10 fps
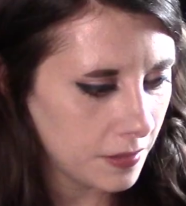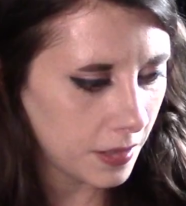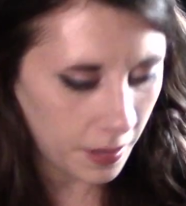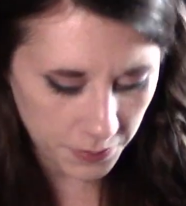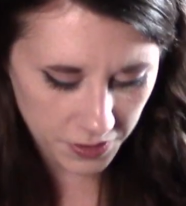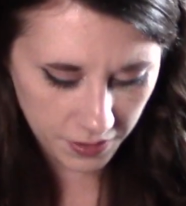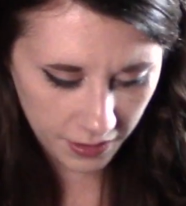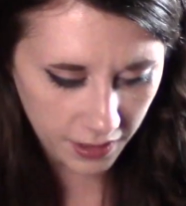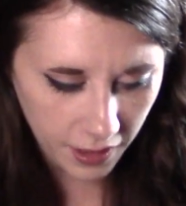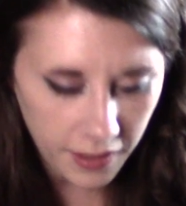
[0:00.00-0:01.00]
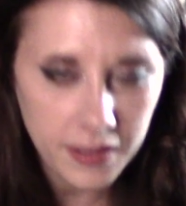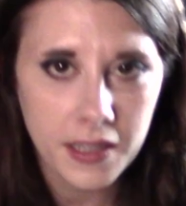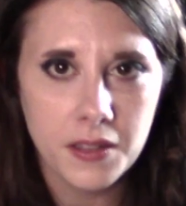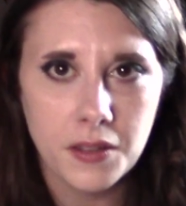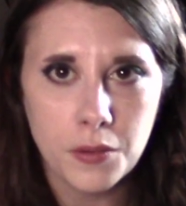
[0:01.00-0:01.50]
I'm just gonna cut
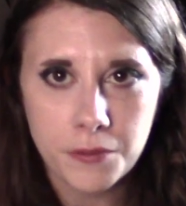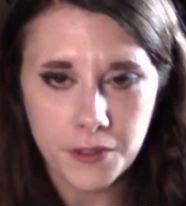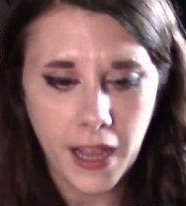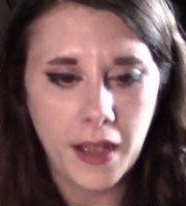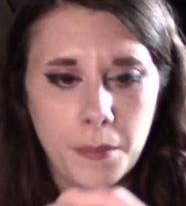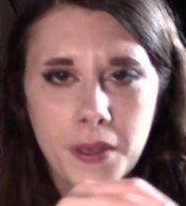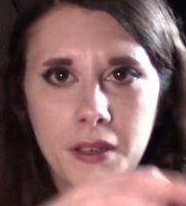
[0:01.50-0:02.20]
like a little flap